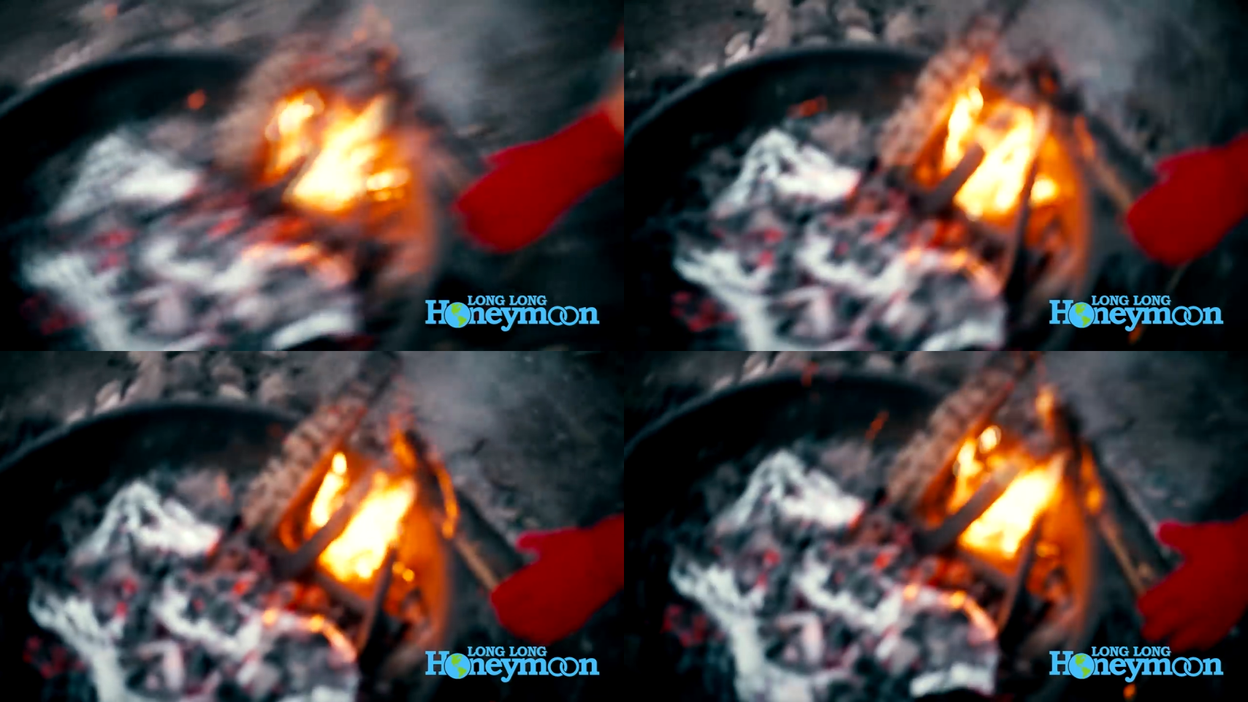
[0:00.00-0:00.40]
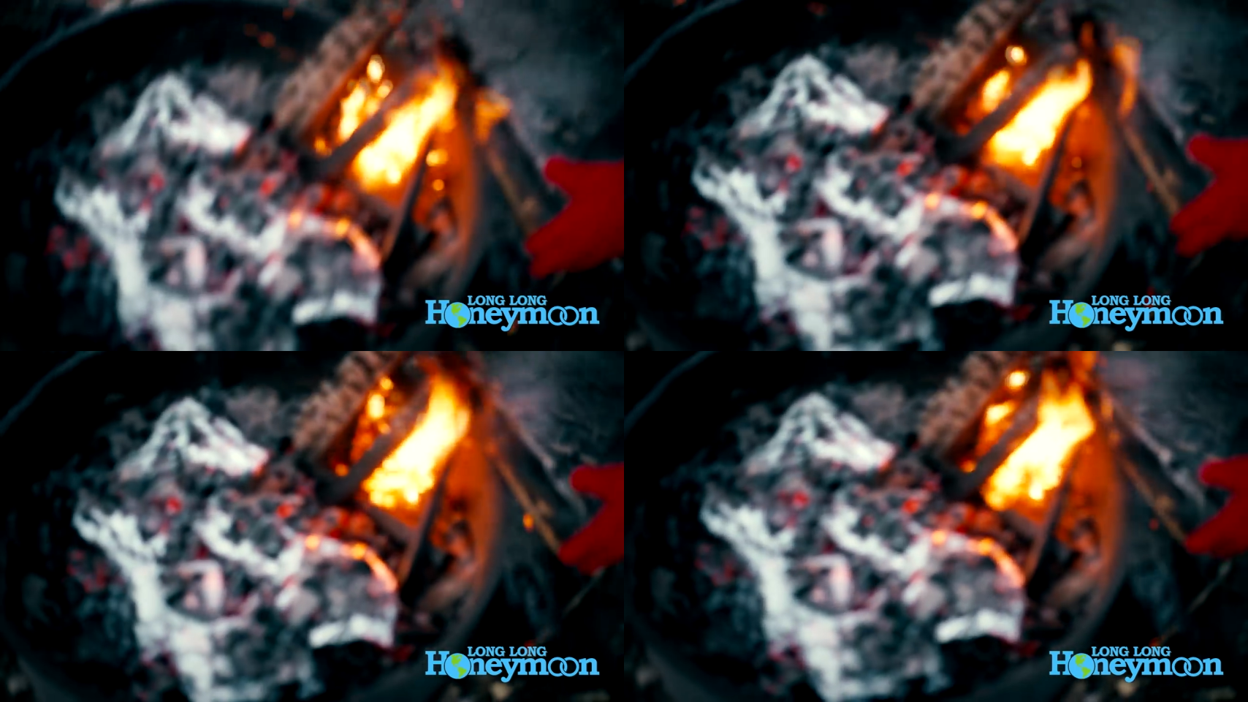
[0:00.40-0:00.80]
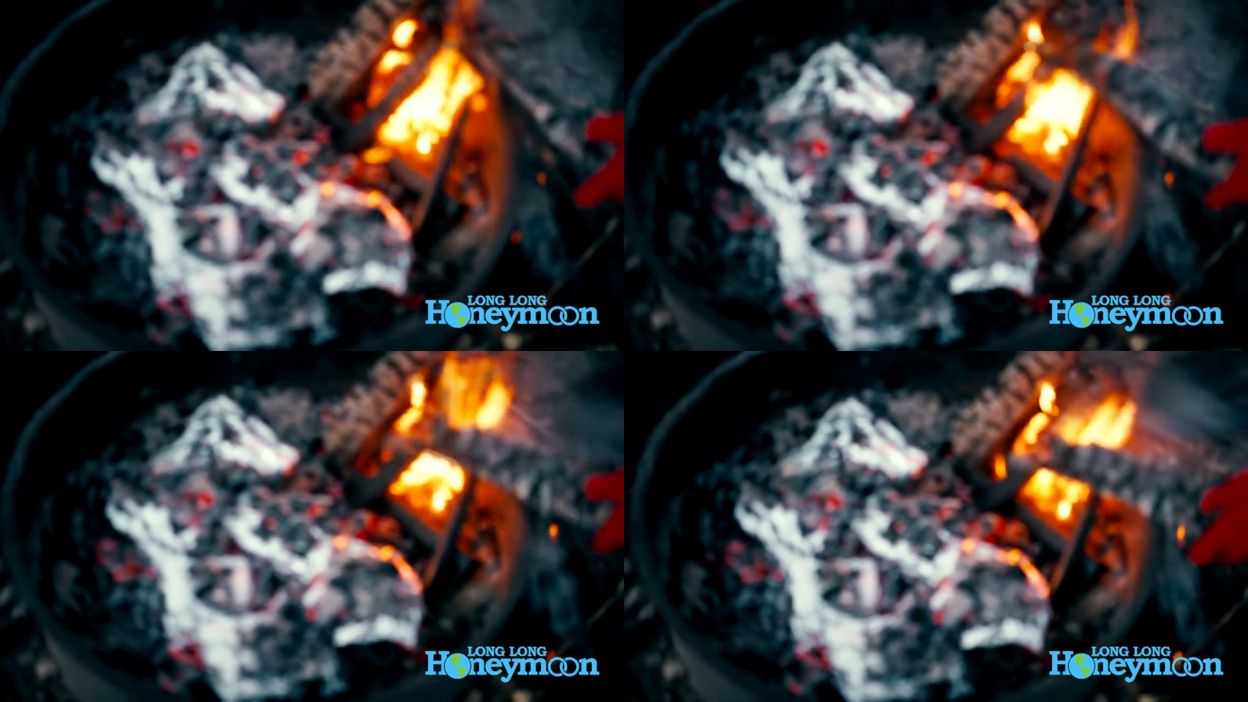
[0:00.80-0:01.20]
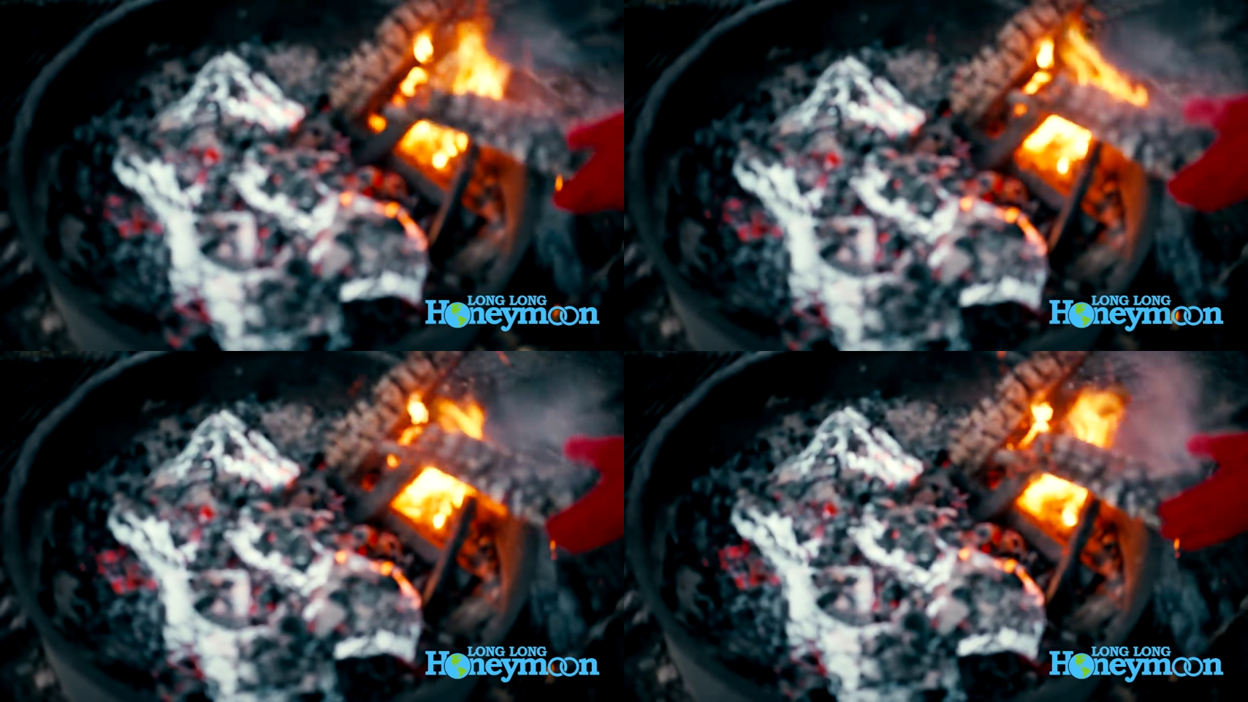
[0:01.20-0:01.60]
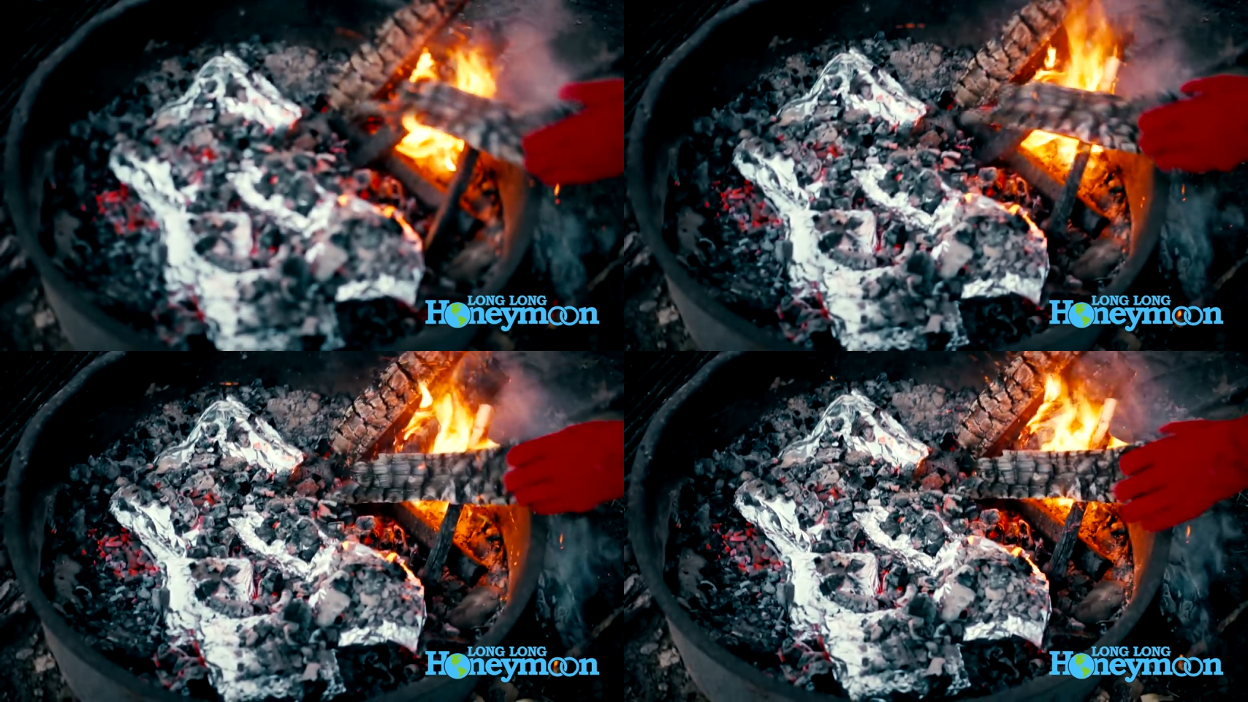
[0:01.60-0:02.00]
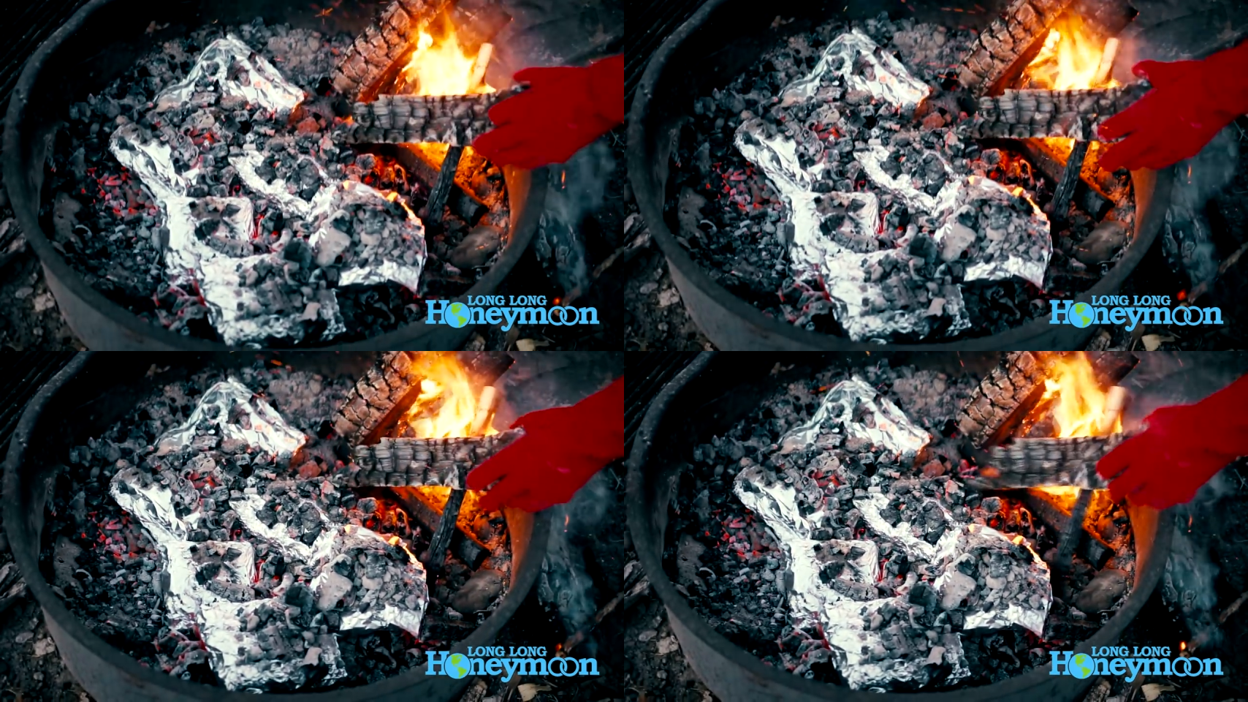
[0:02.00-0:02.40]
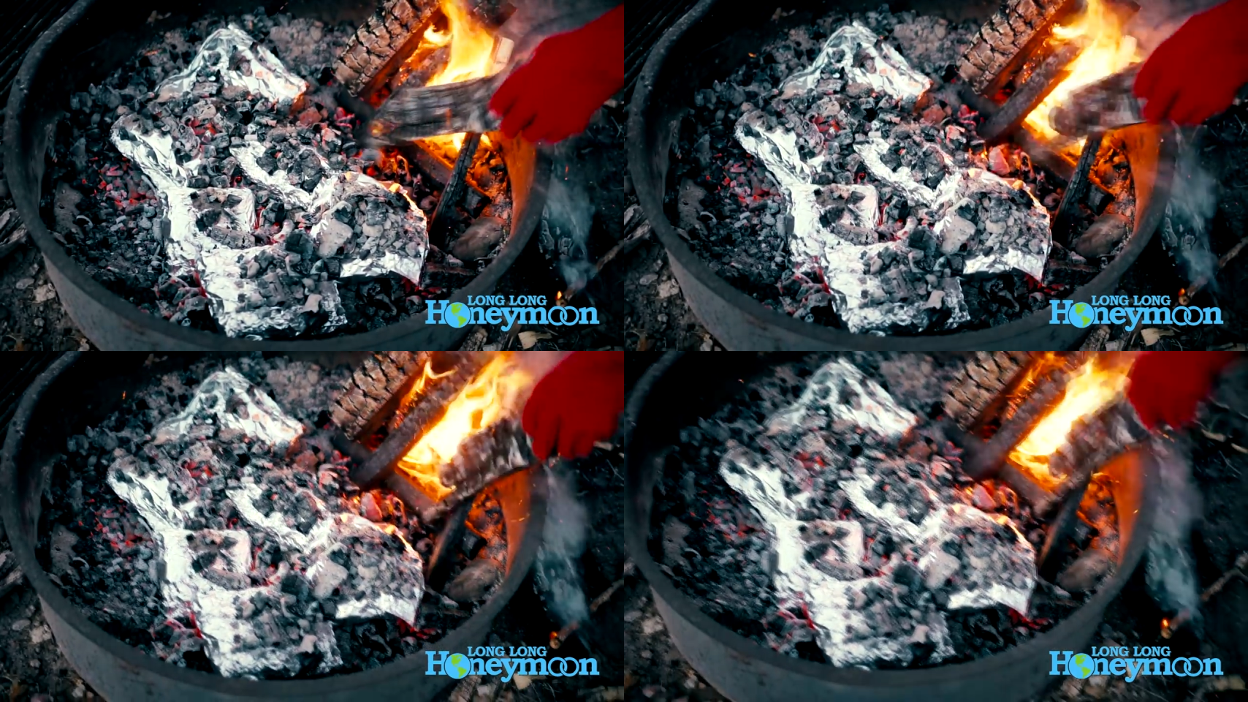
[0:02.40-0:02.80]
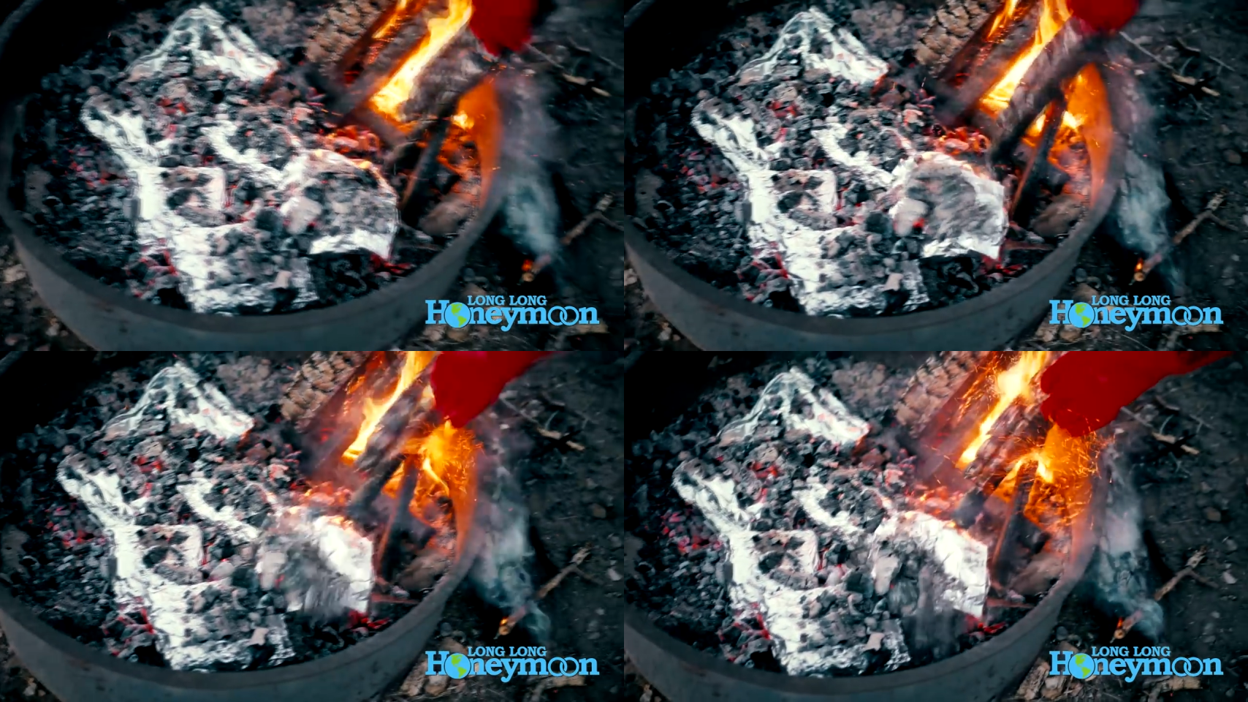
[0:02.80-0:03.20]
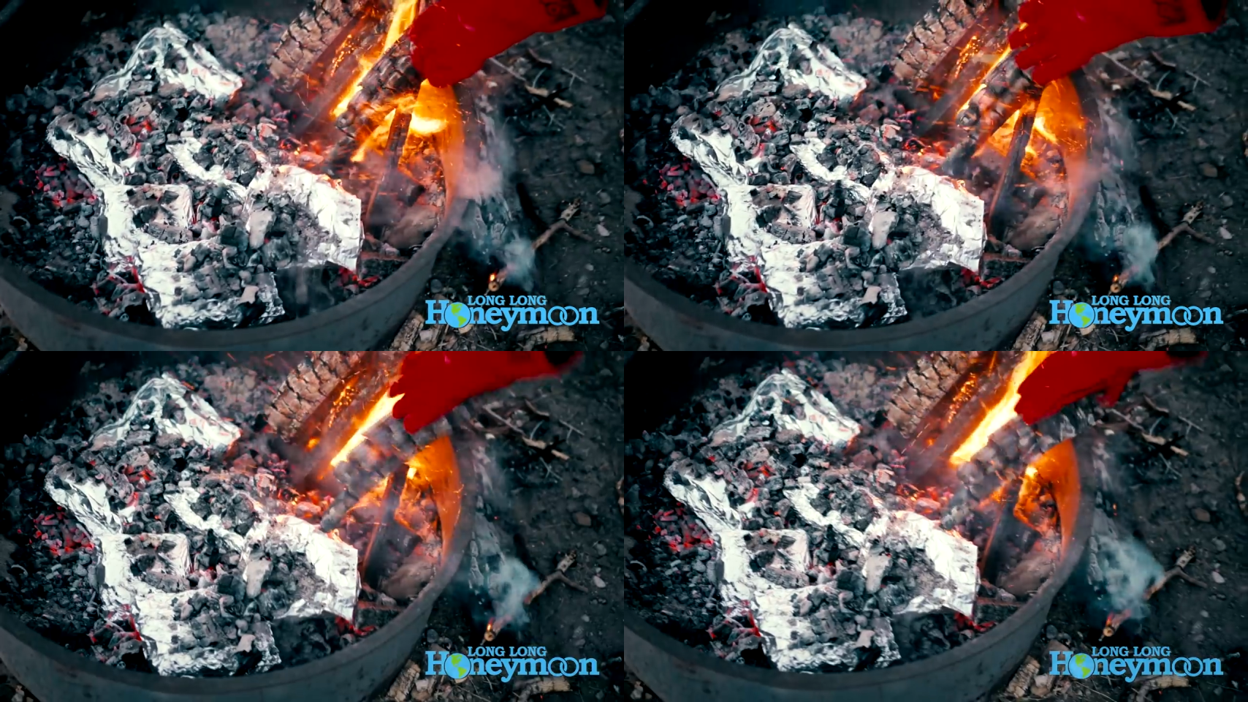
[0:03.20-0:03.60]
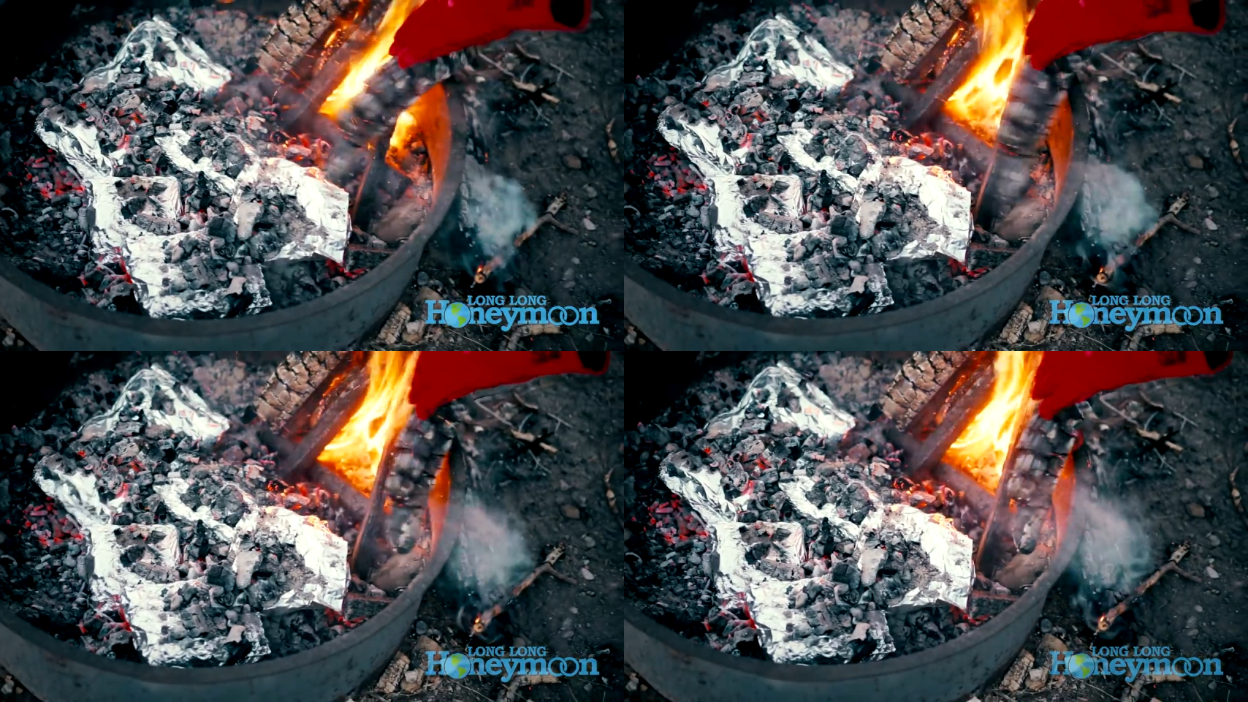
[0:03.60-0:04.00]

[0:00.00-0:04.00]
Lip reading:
Nobody's mouth can be seen.